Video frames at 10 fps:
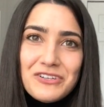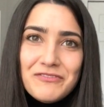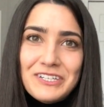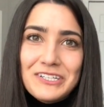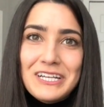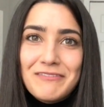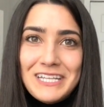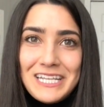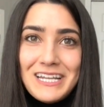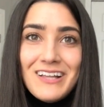Phil if
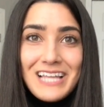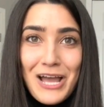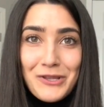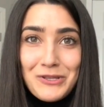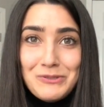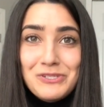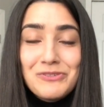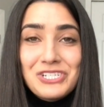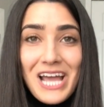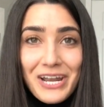he'd allow you to
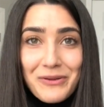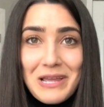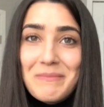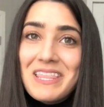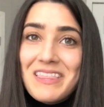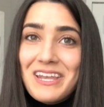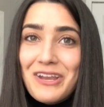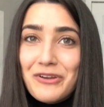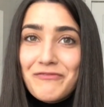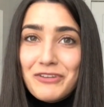shadow him in the
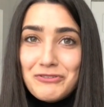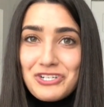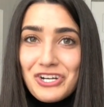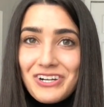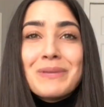near future.